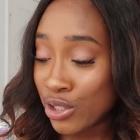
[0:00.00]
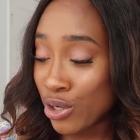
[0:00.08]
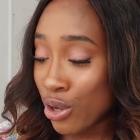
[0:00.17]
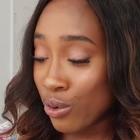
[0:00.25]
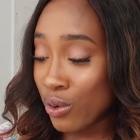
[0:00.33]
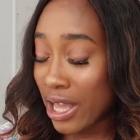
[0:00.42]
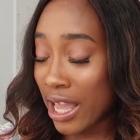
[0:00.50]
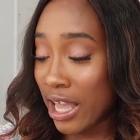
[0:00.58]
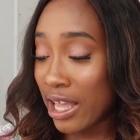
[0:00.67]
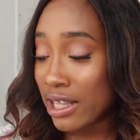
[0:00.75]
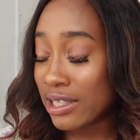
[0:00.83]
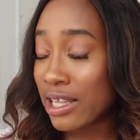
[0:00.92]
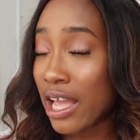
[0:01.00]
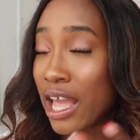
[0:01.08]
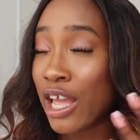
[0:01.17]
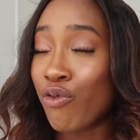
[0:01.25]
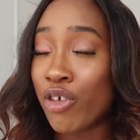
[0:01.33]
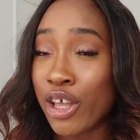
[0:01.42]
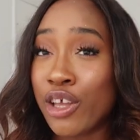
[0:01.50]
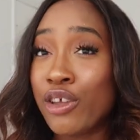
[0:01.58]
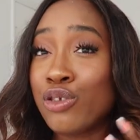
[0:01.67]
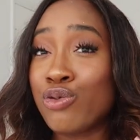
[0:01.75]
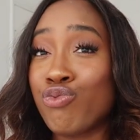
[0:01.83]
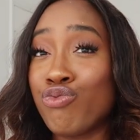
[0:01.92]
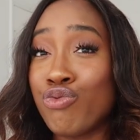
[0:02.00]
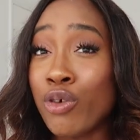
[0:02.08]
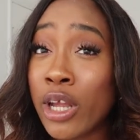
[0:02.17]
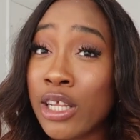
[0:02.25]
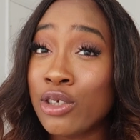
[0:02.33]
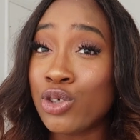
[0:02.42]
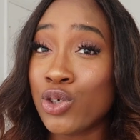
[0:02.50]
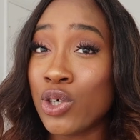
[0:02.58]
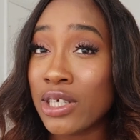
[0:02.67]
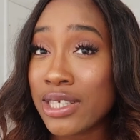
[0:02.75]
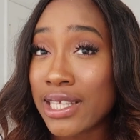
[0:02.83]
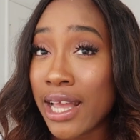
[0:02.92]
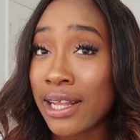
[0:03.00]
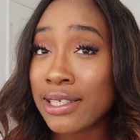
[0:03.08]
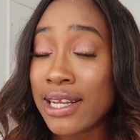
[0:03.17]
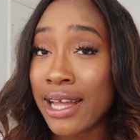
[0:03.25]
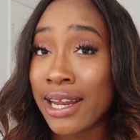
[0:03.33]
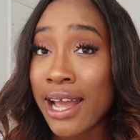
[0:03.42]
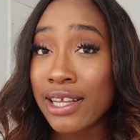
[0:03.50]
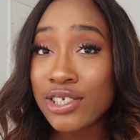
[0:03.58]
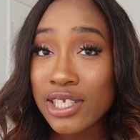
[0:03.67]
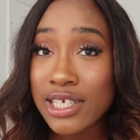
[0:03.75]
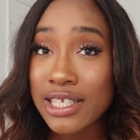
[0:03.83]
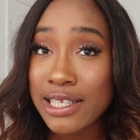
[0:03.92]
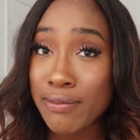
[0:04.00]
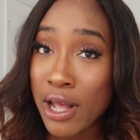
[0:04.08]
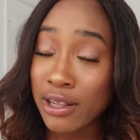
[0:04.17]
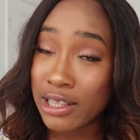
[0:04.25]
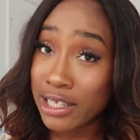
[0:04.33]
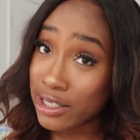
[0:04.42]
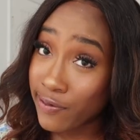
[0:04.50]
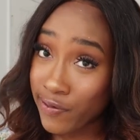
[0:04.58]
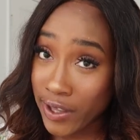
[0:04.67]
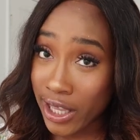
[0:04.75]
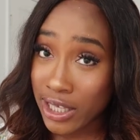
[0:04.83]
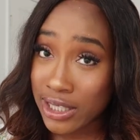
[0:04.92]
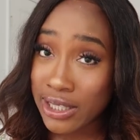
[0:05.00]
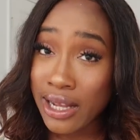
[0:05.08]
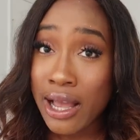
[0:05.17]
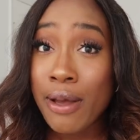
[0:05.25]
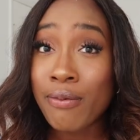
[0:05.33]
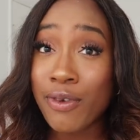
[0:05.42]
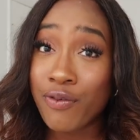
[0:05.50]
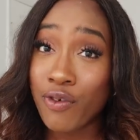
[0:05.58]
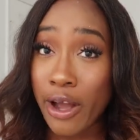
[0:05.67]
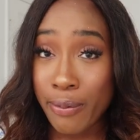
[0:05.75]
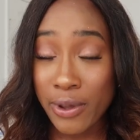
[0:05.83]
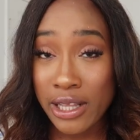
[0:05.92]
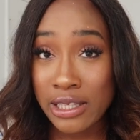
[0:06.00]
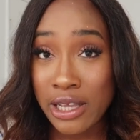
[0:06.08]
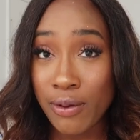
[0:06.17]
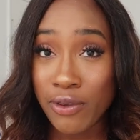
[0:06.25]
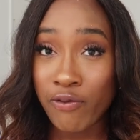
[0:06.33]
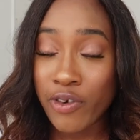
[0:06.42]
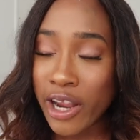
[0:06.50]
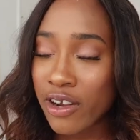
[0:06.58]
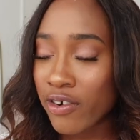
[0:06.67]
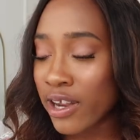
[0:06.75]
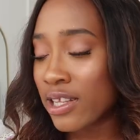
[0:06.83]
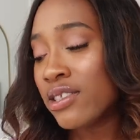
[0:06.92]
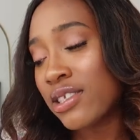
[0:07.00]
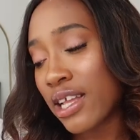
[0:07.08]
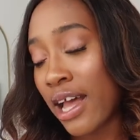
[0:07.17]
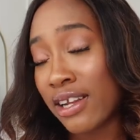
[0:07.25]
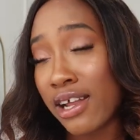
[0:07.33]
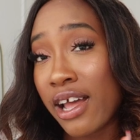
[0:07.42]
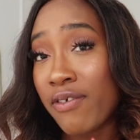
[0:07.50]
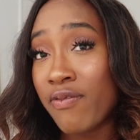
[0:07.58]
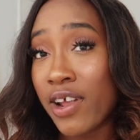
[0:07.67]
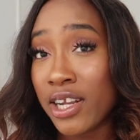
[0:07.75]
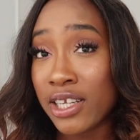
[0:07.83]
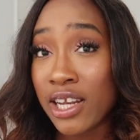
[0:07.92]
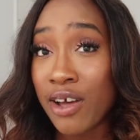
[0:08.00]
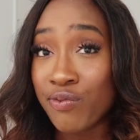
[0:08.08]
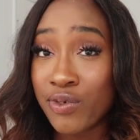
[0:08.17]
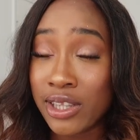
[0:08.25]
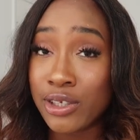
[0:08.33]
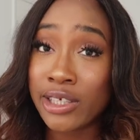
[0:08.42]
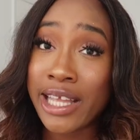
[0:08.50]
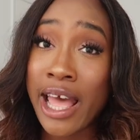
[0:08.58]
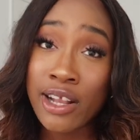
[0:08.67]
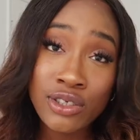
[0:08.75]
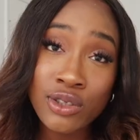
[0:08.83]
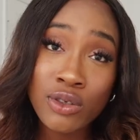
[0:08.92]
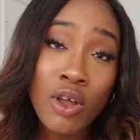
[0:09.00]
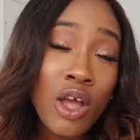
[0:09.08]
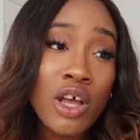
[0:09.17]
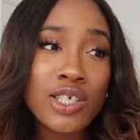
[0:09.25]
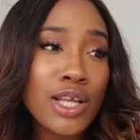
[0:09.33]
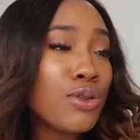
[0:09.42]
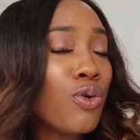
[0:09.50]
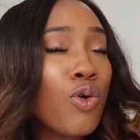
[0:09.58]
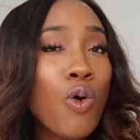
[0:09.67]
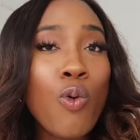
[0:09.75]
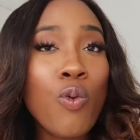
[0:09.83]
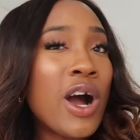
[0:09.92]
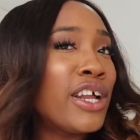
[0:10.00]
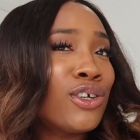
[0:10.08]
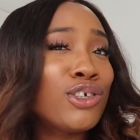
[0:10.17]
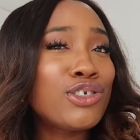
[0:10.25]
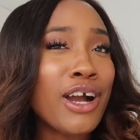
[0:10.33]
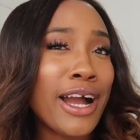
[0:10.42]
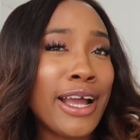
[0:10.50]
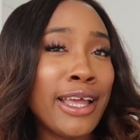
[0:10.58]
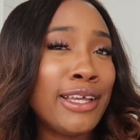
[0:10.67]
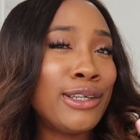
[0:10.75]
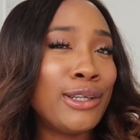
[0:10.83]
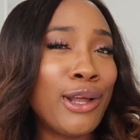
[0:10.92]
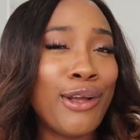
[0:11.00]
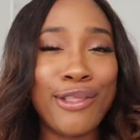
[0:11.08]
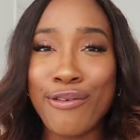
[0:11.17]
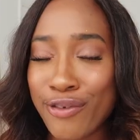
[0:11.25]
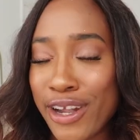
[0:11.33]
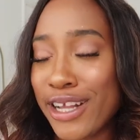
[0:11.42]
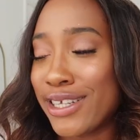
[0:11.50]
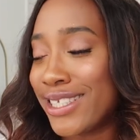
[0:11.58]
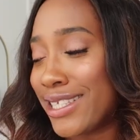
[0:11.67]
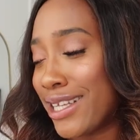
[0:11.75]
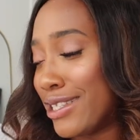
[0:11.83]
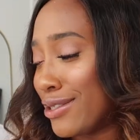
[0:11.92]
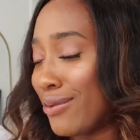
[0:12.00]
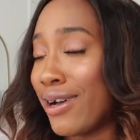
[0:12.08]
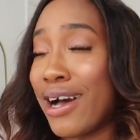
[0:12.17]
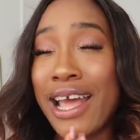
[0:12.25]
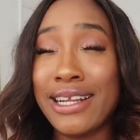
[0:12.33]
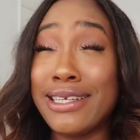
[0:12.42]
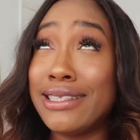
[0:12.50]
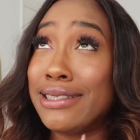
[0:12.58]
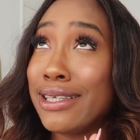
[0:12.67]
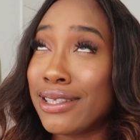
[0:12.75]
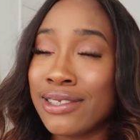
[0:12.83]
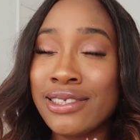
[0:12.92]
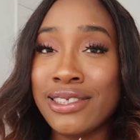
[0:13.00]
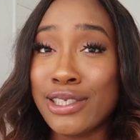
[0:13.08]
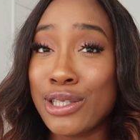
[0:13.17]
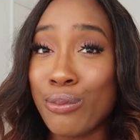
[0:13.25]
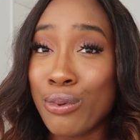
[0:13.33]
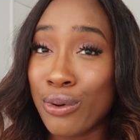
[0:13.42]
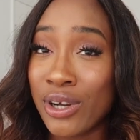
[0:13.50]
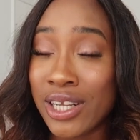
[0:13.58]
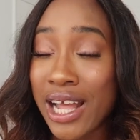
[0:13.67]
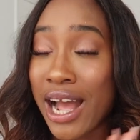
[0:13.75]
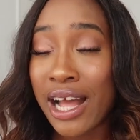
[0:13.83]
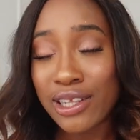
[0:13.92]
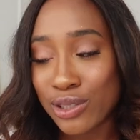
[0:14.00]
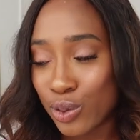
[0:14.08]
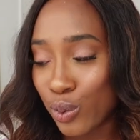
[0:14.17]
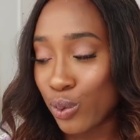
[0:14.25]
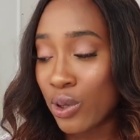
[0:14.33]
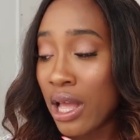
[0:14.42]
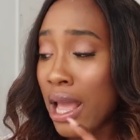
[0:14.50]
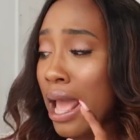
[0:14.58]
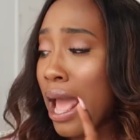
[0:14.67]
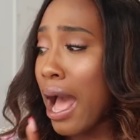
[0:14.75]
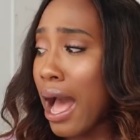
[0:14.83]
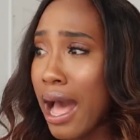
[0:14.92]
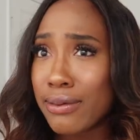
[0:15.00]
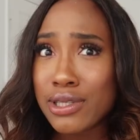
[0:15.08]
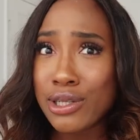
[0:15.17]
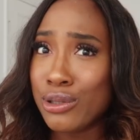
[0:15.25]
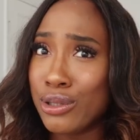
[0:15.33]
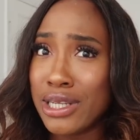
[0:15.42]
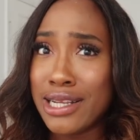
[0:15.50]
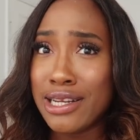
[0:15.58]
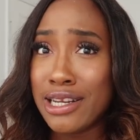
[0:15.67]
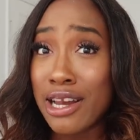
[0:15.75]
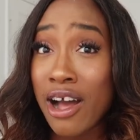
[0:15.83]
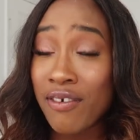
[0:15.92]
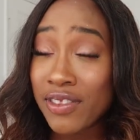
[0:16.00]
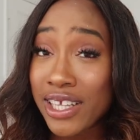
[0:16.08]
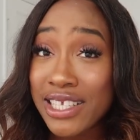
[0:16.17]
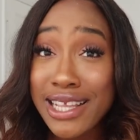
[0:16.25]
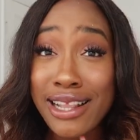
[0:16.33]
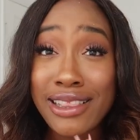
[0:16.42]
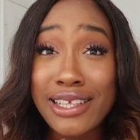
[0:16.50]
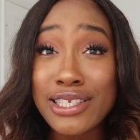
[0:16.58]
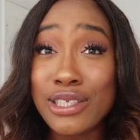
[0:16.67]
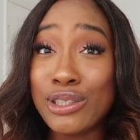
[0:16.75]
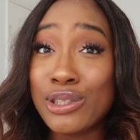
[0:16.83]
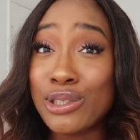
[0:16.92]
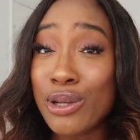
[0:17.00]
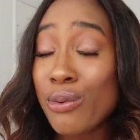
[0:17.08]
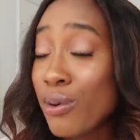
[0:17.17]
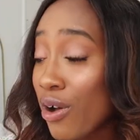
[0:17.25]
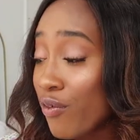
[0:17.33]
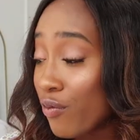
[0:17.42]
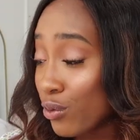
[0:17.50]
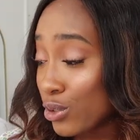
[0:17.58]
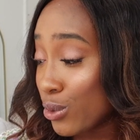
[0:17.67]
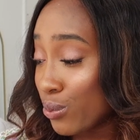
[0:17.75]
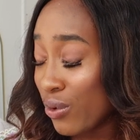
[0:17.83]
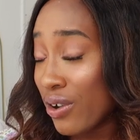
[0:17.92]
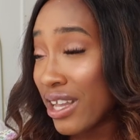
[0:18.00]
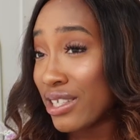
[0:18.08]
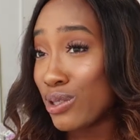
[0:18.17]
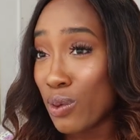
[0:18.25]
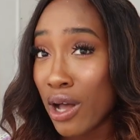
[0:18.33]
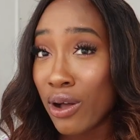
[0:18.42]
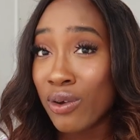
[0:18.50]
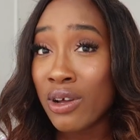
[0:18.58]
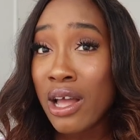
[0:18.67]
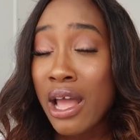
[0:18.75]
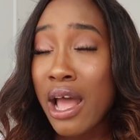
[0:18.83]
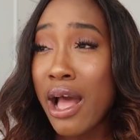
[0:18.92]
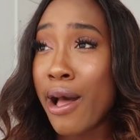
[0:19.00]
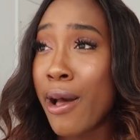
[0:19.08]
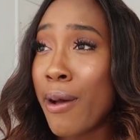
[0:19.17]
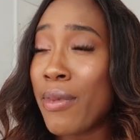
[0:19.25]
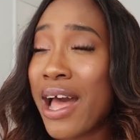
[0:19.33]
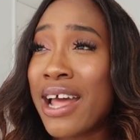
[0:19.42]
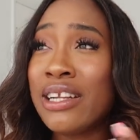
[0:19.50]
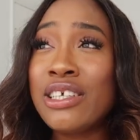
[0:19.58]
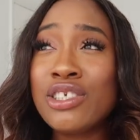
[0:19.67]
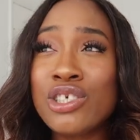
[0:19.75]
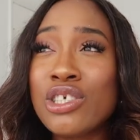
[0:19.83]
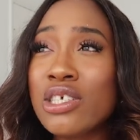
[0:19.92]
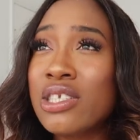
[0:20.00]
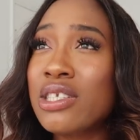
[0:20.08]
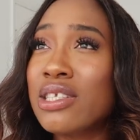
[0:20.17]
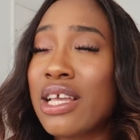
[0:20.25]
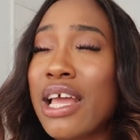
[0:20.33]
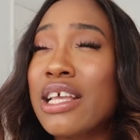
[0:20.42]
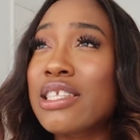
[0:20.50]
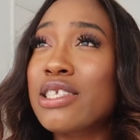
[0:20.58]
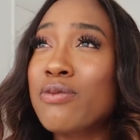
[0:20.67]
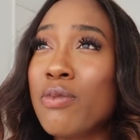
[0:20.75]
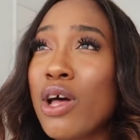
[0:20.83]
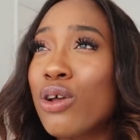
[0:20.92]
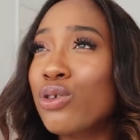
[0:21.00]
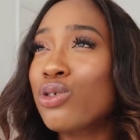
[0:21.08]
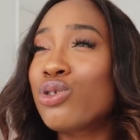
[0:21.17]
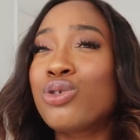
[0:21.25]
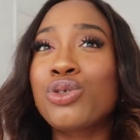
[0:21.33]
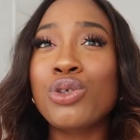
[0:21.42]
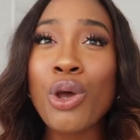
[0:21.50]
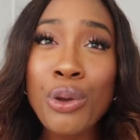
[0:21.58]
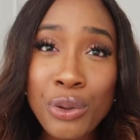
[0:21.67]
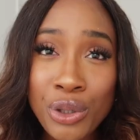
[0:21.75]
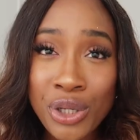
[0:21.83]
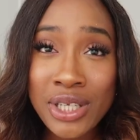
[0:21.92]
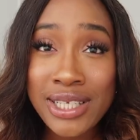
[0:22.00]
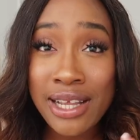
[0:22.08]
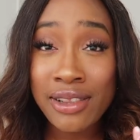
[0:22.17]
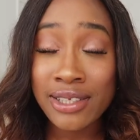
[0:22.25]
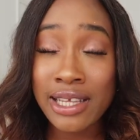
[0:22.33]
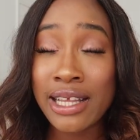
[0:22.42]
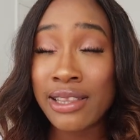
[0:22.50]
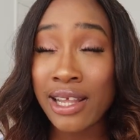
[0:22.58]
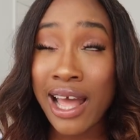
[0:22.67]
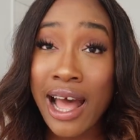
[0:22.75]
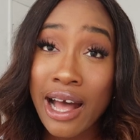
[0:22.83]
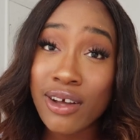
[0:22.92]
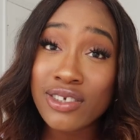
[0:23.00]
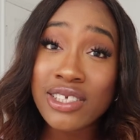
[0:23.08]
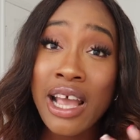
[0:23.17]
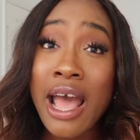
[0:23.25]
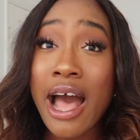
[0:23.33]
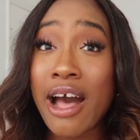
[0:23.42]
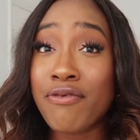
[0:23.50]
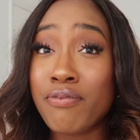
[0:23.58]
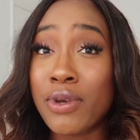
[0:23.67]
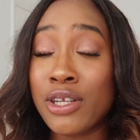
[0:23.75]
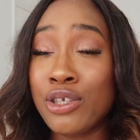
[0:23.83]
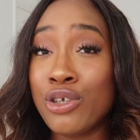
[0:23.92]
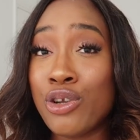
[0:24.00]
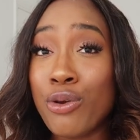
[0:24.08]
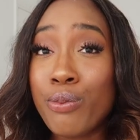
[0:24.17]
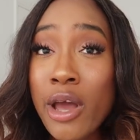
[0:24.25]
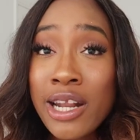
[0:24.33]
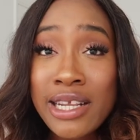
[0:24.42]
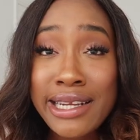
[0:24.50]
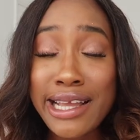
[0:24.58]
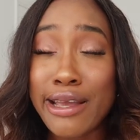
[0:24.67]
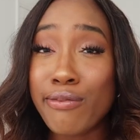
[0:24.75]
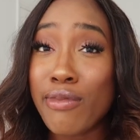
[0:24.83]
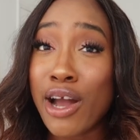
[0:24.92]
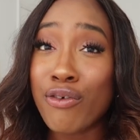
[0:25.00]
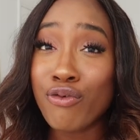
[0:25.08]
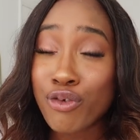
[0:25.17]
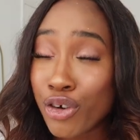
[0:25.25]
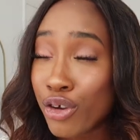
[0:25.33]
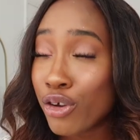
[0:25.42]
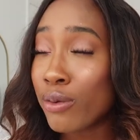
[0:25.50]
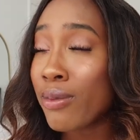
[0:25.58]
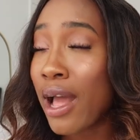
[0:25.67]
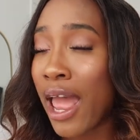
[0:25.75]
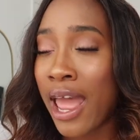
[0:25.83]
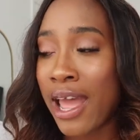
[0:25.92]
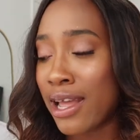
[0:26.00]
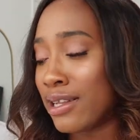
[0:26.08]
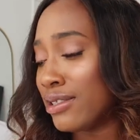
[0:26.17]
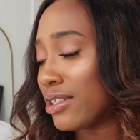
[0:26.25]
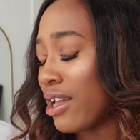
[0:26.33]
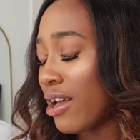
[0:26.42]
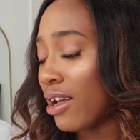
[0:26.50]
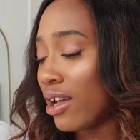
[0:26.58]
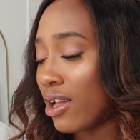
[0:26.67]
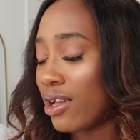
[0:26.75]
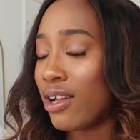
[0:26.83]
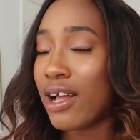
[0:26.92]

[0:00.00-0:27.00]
You know, it it, it is really strong scent and I actually smelled this first before I picked up the fragrance and I fell in love with the candle so I thought why not try you know the fragrance as well and it didn't disappoint at all absolutely love this and this is super affordable as well um, and it just it smells so good in the in the house I've been you know burning it in my room and uh,